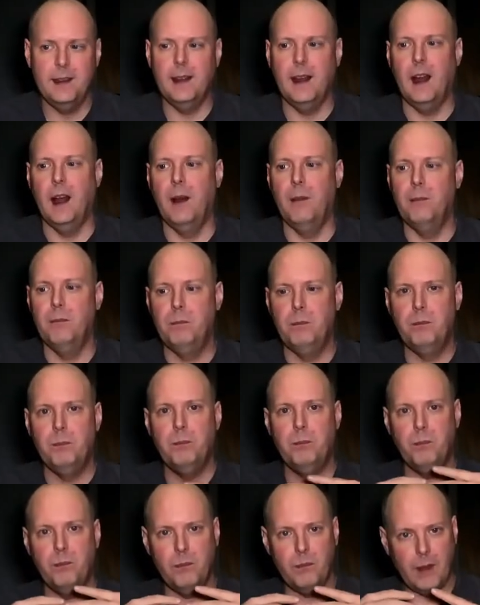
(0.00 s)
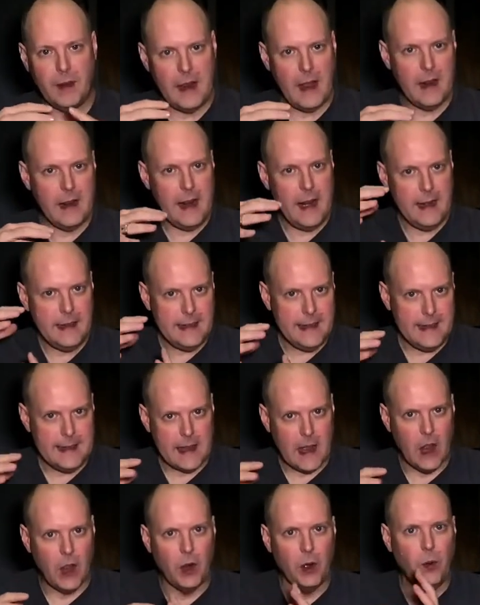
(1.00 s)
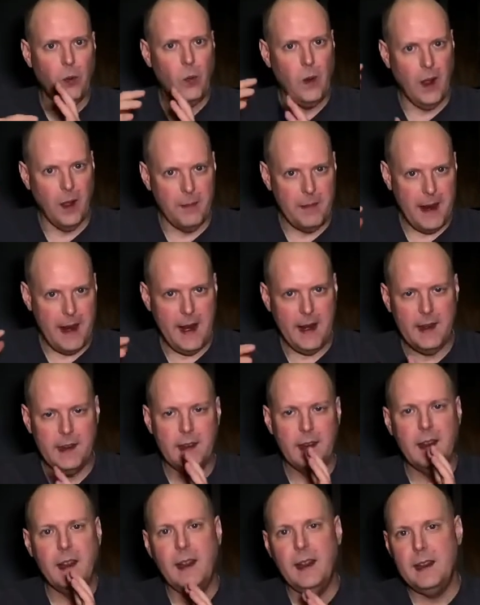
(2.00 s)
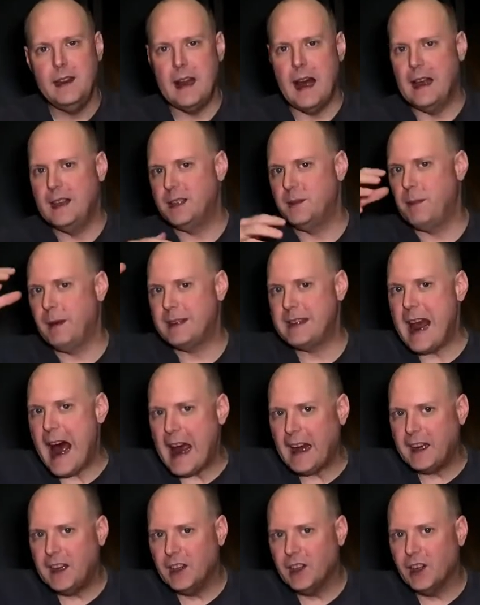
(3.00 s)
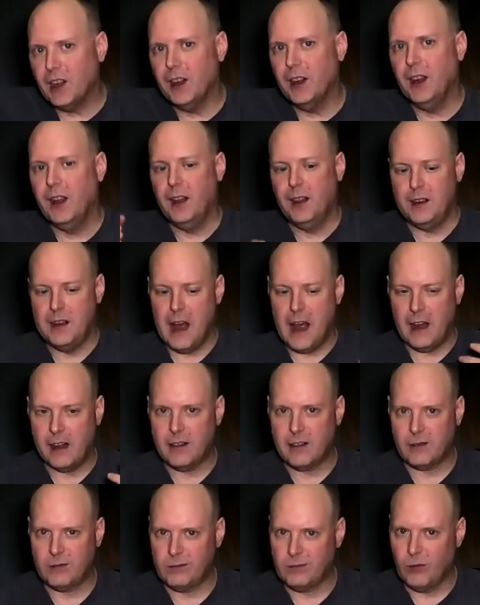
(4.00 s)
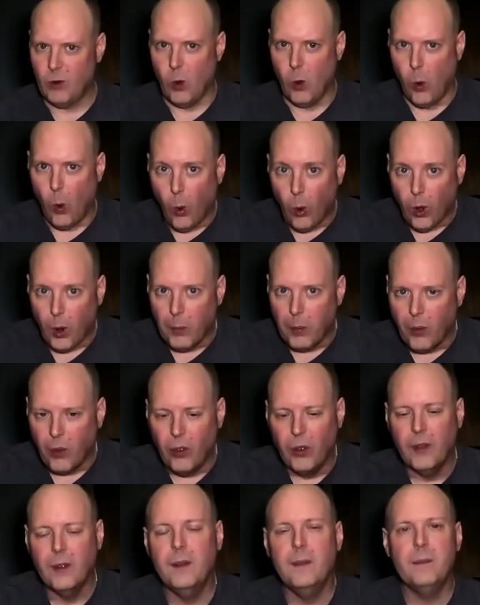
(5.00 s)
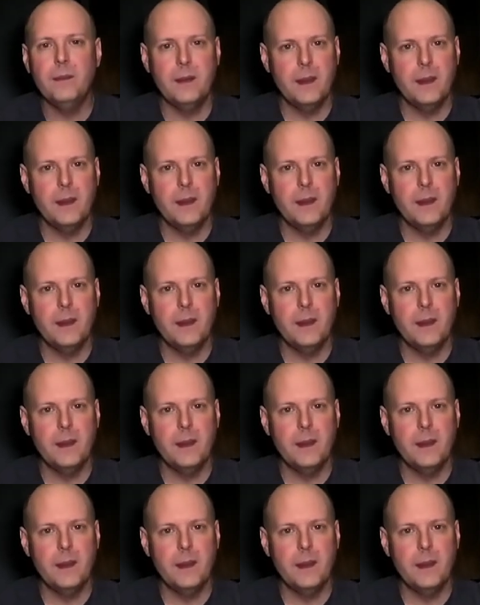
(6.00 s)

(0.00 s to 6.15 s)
Um, again, $18 well made, not spectacular, not horrible.